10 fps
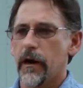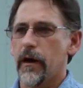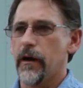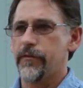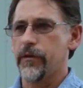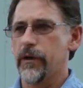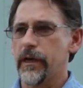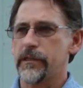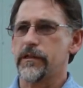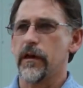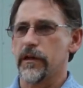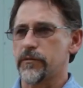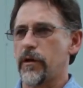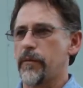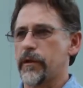If you get stung,
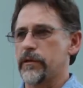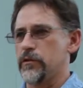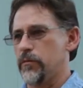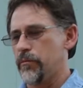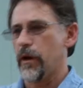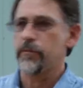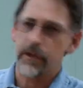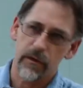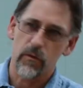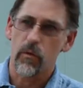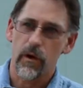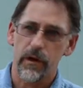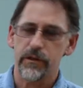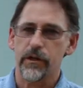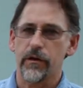it's probably because you bumped into one
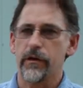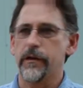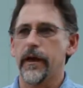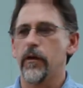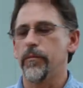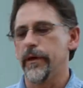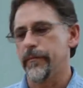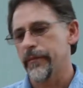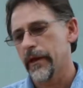and she couldn't help it.